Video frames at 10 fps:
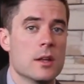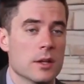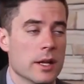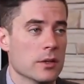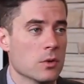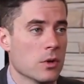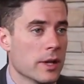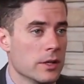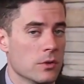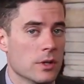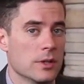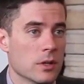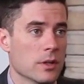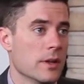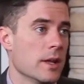the landlord they do the
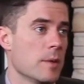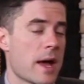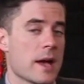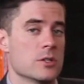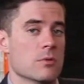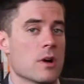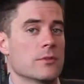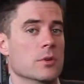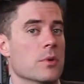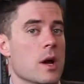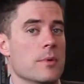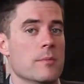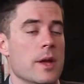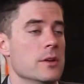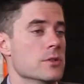deal, and then they pass you off to a property
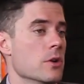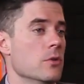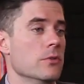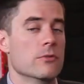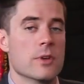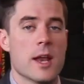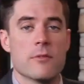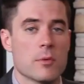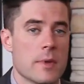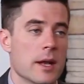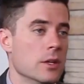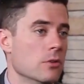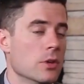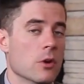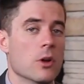manager who you've never met and
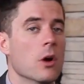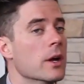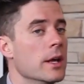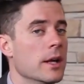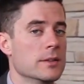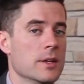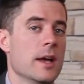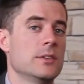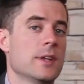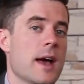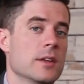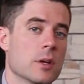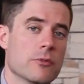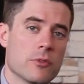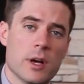you don't know. It's nice to ask
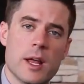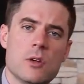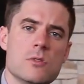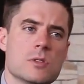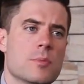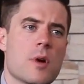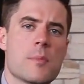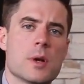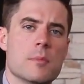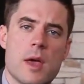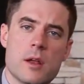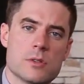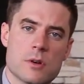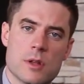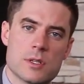up front, hey, who's the property
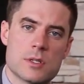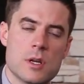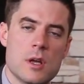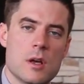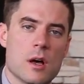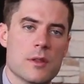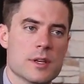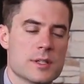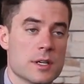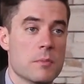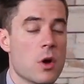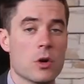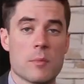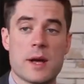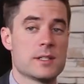manager on this on this?
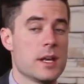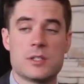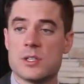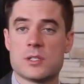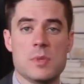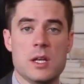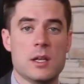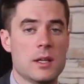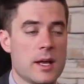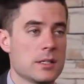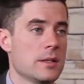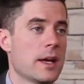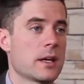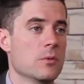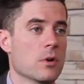owner might say it's just me, and that
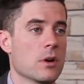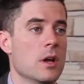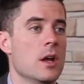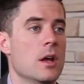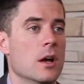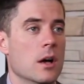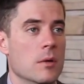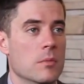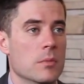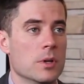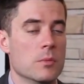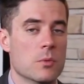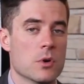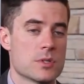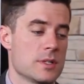that can work. Um, but
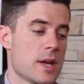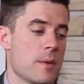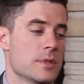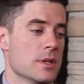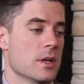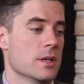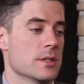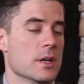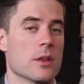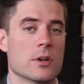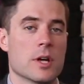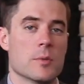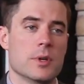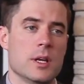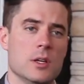most of the time, it's a, it's another
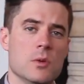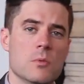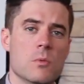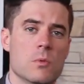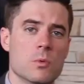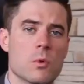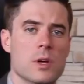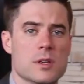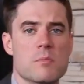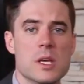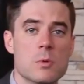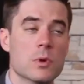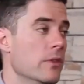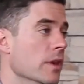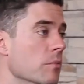company, and you would want to meet
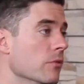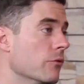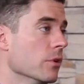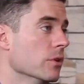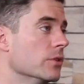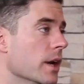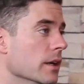with them before you sign